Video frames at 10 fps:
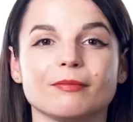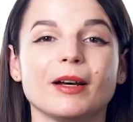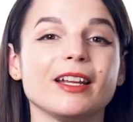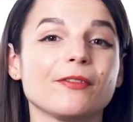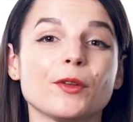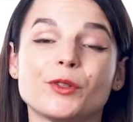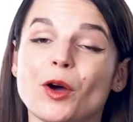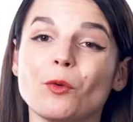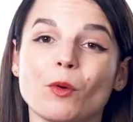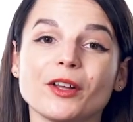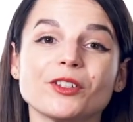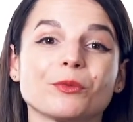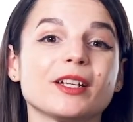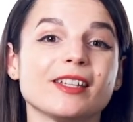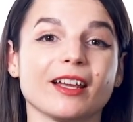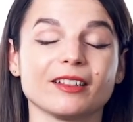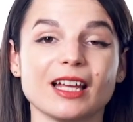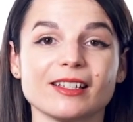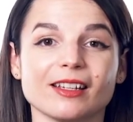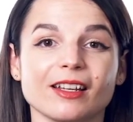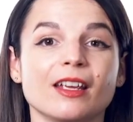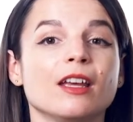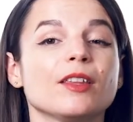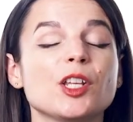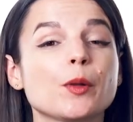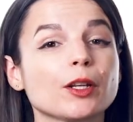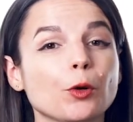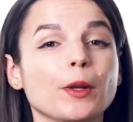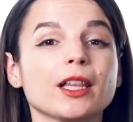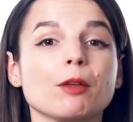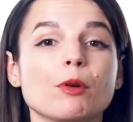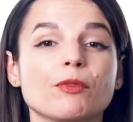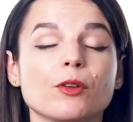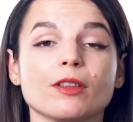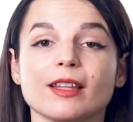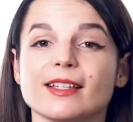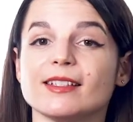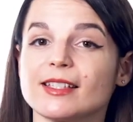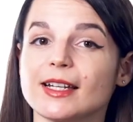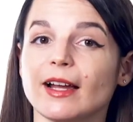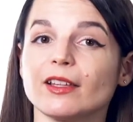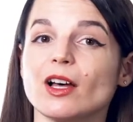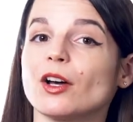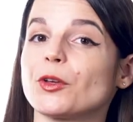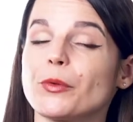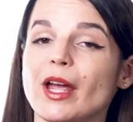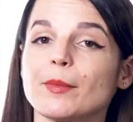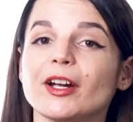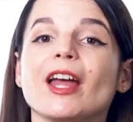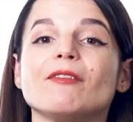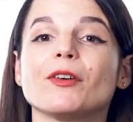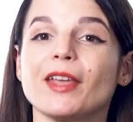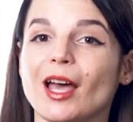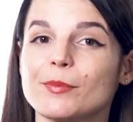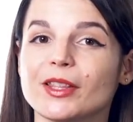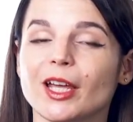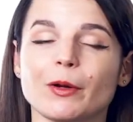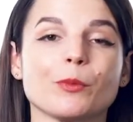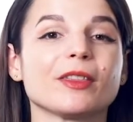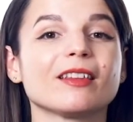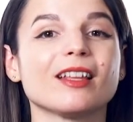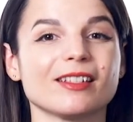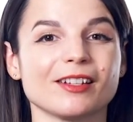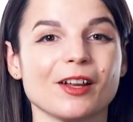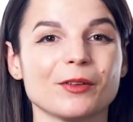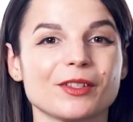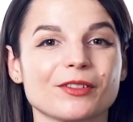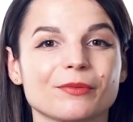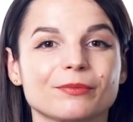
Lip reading: But if you don't want to retake a lesson, then you can quickly review the lesson's dialogue, grammar, and vocabulary with the lesson notes.